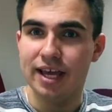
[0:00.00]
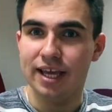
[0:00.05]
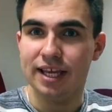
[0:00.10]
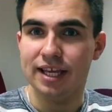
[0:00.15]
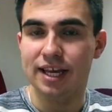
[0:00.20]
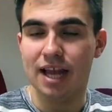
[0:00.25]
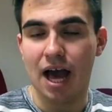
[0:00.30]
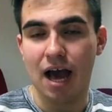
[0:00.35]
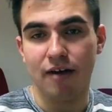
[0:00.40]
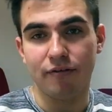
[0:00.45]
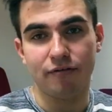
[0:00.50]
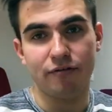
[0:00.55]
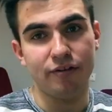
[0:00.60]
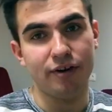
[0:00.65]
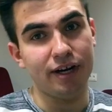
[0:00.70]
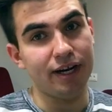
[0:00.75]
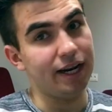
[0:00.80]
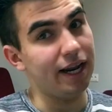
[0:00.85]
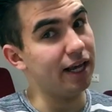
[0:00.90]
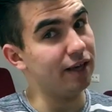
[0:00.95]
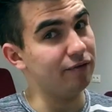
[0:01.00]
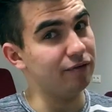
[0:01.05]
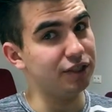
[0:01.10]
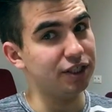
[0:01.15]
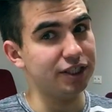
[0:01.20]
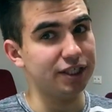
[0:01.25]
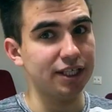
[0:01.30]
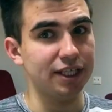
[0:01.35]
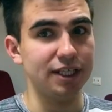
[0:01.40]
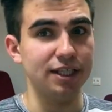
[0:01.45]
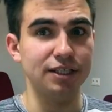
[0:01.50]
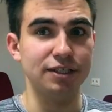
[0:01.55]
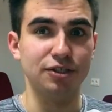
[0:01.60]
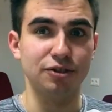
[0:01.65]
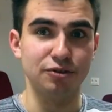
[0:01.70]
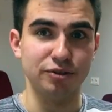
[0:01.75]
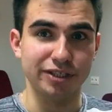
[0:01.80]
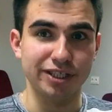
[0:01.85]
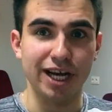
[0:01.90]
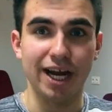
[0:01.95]
enough language skills
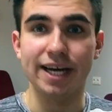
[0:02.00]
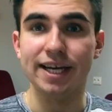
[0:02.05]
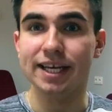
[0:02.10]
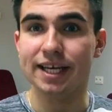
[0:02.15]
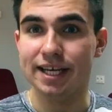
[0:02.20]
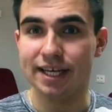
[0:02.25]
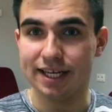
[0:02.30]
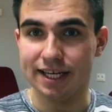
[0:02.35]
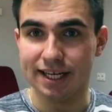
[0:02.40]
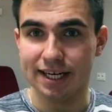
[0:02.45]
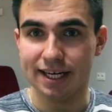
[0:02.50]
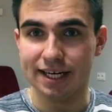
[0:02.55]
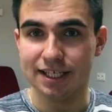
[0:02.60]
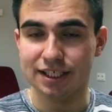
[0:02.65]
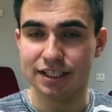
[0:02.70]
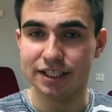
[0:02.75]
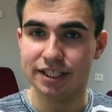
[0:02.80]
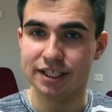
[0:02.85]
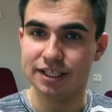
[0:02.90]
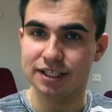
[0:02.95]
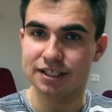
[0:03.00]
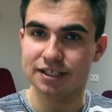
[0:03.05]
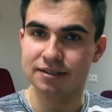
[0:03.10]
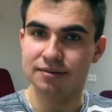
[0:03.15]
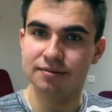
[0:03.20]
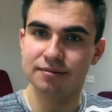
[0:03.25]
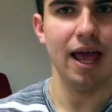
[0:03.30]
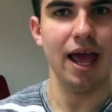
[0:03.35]
to study in English here.